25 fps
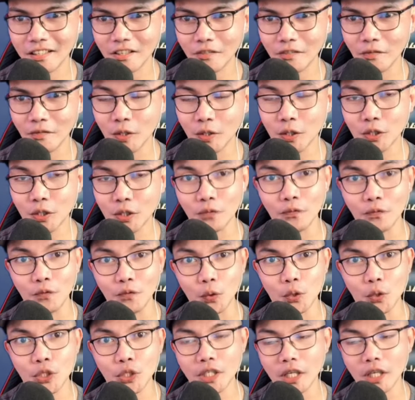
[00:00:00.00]
Because of
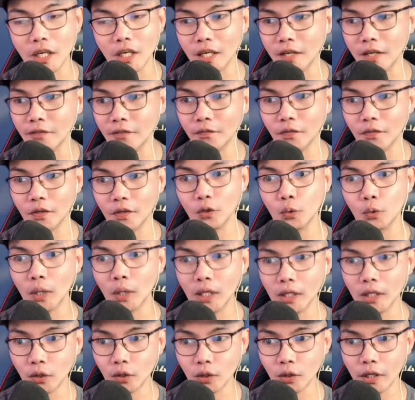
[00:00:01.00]
course, if you
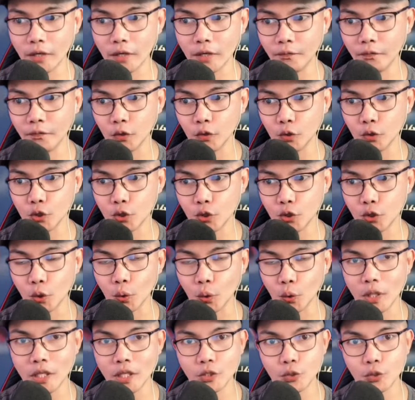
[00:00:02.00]
show
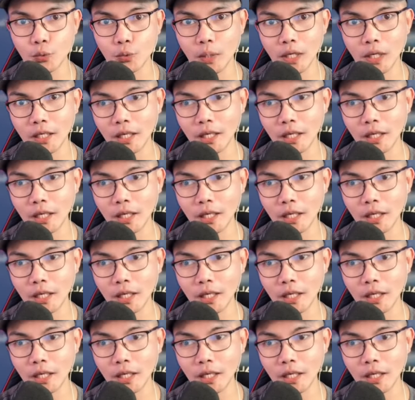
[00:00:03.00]
this one,